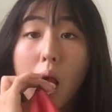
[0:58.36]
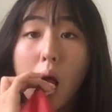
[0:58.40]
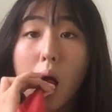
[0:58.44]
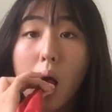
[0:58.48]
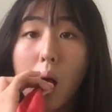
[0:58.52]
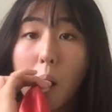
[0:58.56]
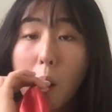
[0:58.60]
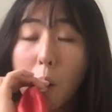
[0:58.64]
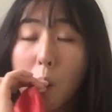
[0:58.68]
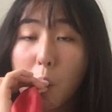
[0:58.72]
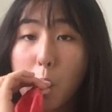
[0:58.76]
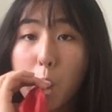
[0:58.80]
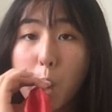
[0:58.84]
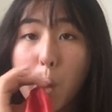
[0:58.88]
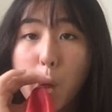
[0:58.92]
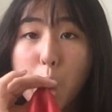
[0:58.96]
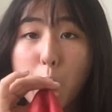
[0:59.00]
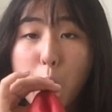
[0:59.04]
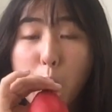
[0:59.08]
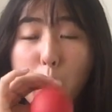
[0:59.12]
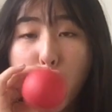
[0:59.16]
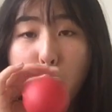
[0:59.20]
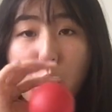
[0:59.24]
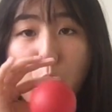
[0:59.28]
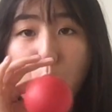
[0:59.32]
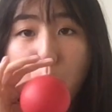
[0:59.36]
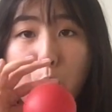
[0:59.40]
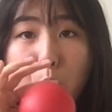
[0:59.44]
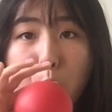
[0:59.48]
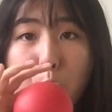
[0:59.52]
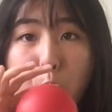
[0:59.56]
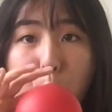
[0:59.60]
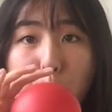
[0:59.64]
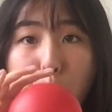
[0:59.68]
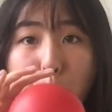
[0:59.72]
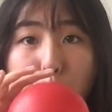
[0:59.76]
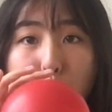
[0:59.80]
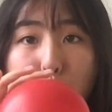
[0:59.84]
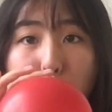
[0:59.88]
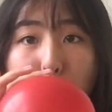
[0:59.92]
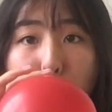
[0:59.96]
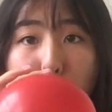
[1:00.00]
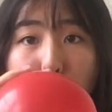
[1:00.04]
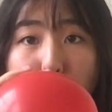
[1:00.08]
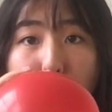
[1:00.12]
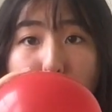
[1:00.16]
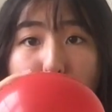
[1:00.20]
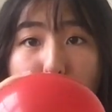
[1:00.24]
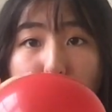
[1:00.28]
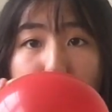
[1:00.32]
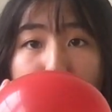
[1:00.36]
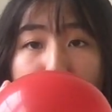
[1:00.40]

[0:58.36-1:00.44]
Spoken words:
If I blow this balloon up twice in the same way